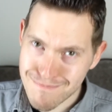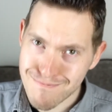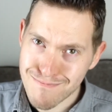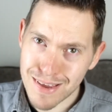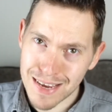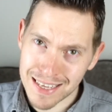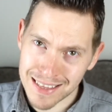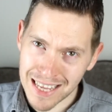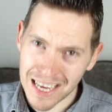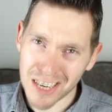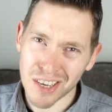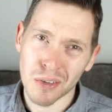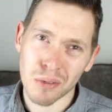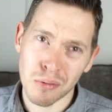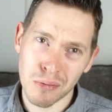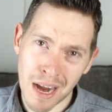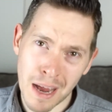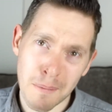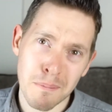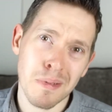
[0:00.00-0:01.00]
being that
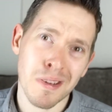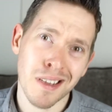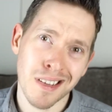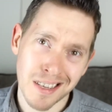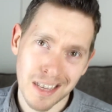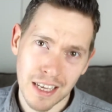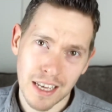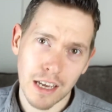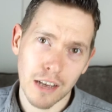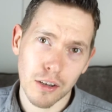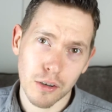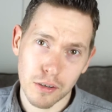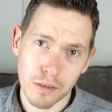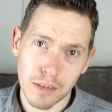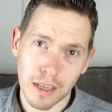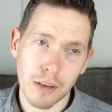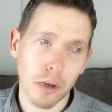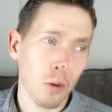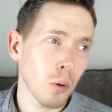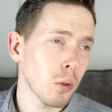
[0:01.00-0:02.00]
crap at,
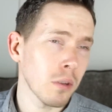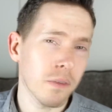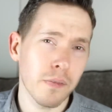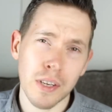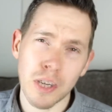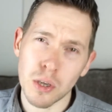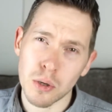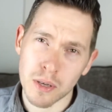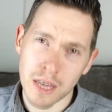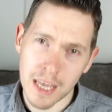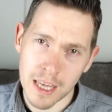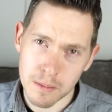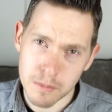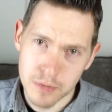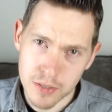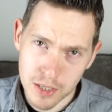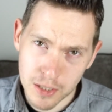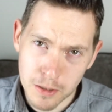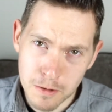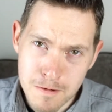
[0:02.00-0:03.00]
at old video
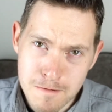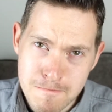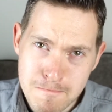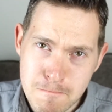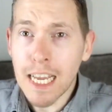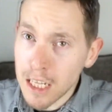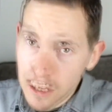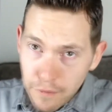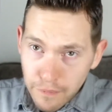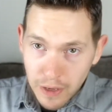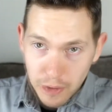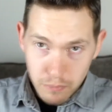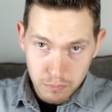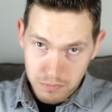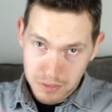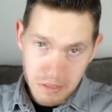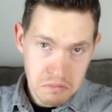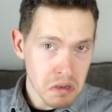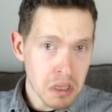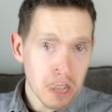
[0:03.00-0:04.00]
games, you know. Enough,
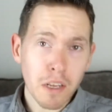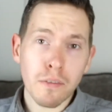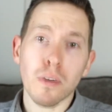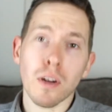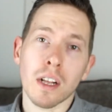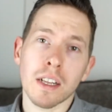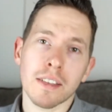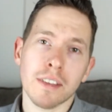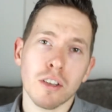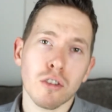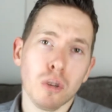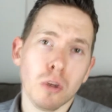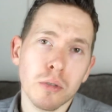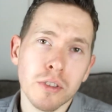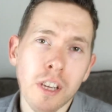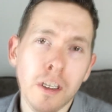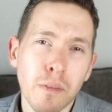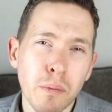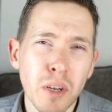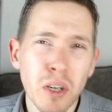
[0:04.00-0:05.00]
enough for all this intro
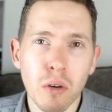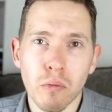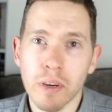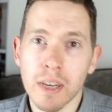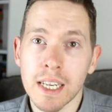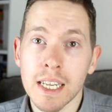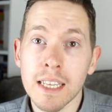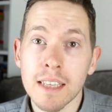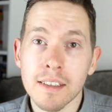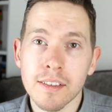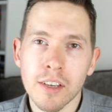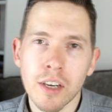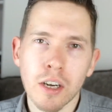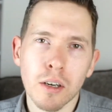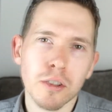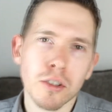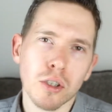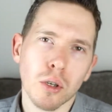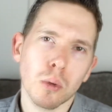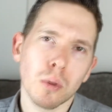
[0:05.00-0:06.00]
stuff. We don't really need this
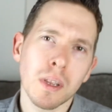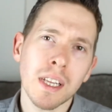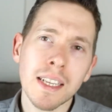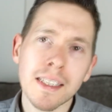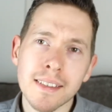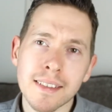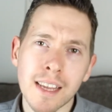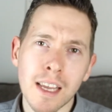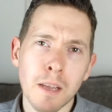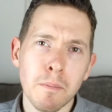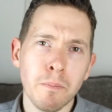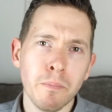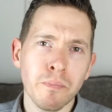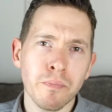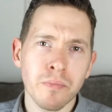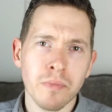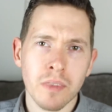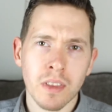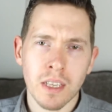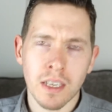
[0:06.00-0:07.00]
here. So let's um,
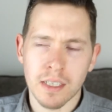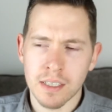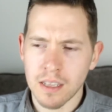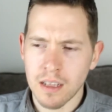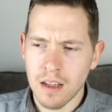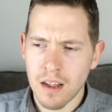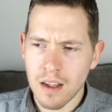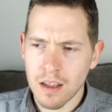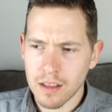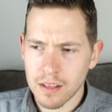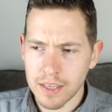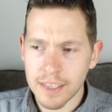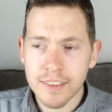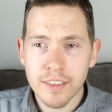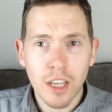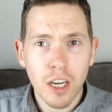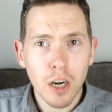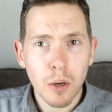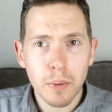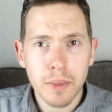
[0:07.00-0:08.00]
let's
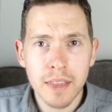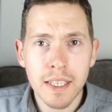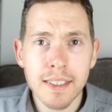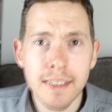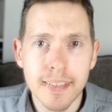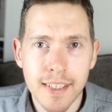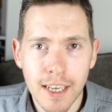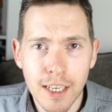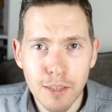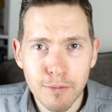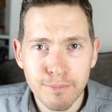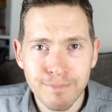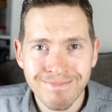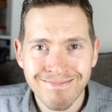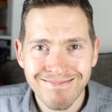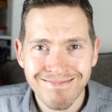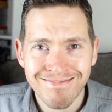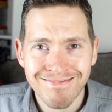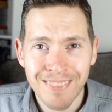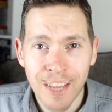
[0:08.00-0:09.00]
get on with this, huh?
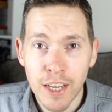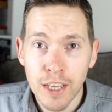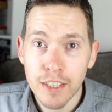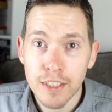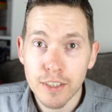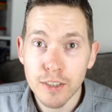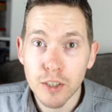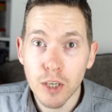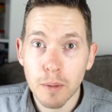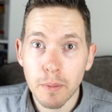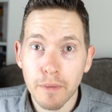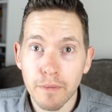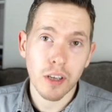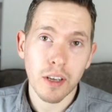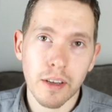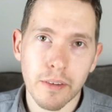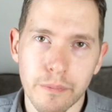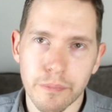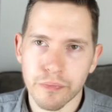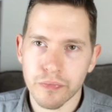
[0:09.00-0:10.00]
This is gonna be
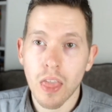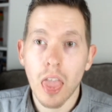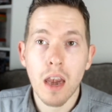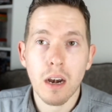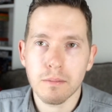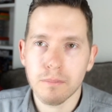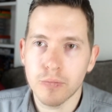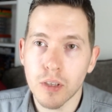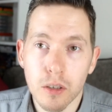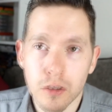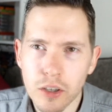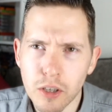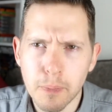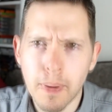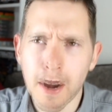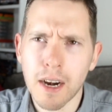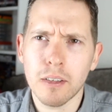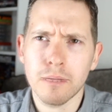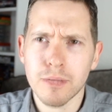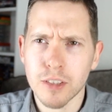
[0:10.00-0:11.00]
no, no, doesn't
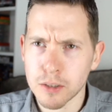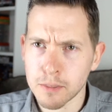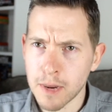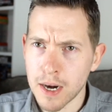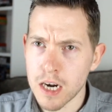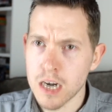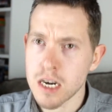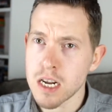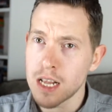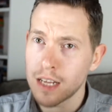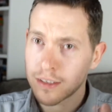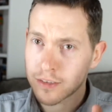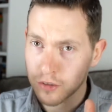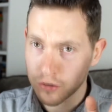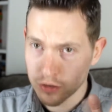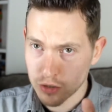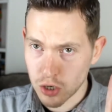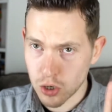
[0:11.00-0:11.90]
matter, doesn't matter. Let's just